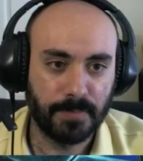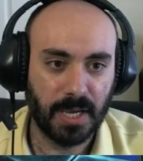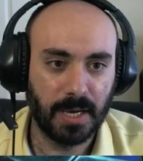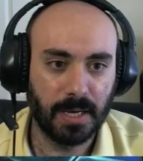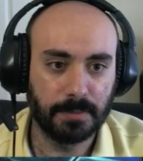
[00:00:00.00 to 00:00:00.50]

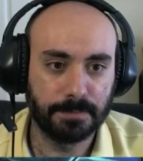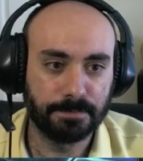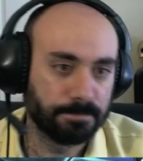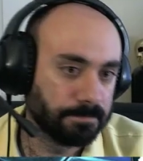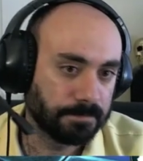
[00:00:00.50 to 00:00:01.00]
I'm
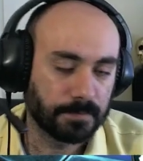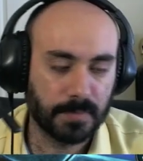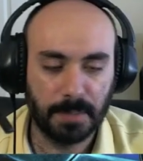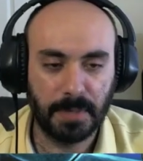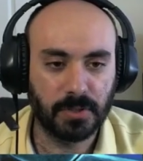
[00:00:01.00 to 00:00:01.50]

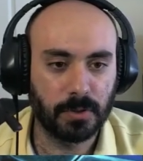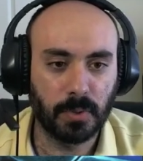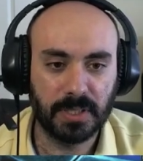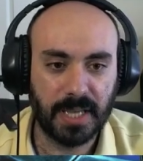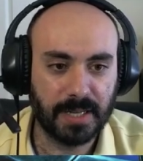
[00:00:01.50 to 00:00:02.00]
not sure
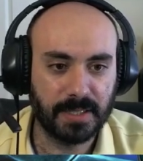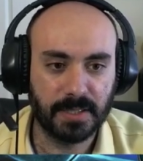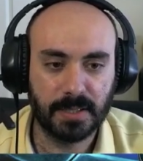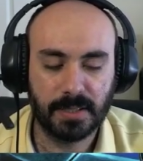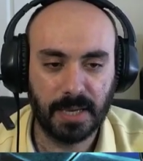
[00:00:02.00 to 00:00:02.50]
what
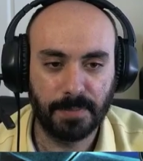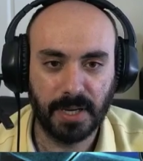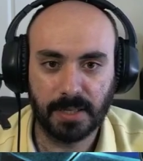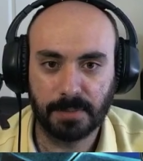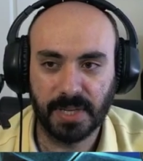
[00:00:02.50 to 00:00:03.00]
tactics that
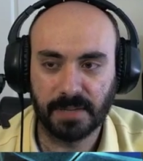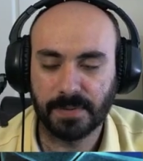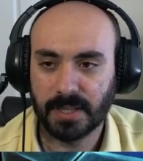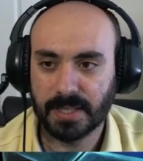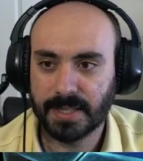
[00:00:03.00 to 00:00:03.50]
might
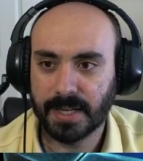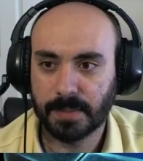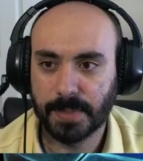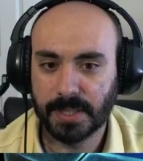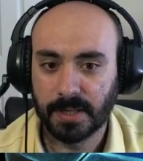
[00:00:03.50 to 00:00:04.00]
benefit this
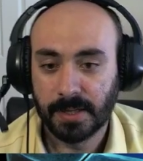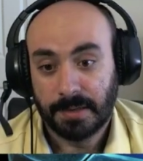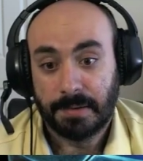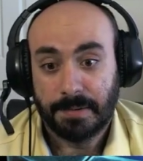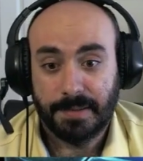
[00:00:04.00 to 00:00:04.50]
deck, but
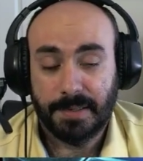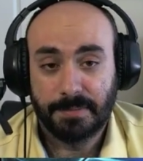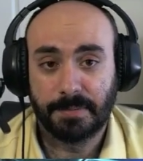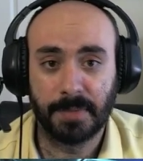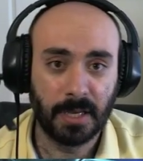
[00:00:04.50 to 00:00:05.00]

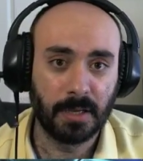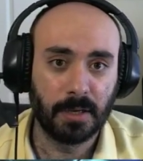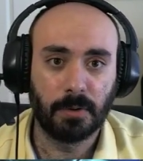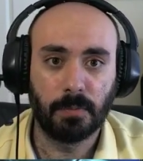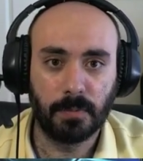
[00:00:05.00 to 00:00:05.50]

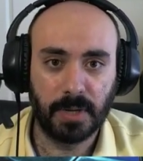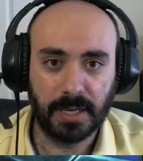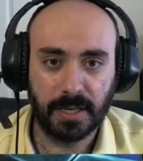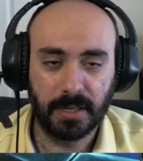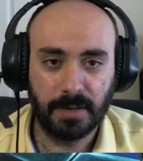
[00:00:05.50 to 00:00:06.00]
when I
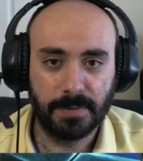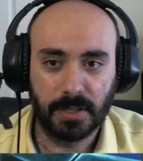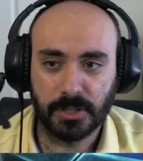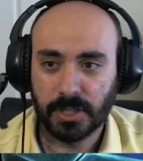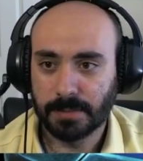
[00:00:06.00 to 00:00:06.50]
get it off, I'll
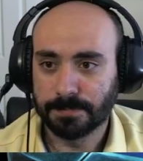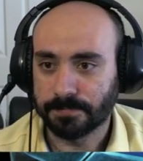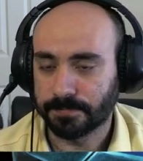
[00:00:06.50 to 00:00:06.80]
let you know.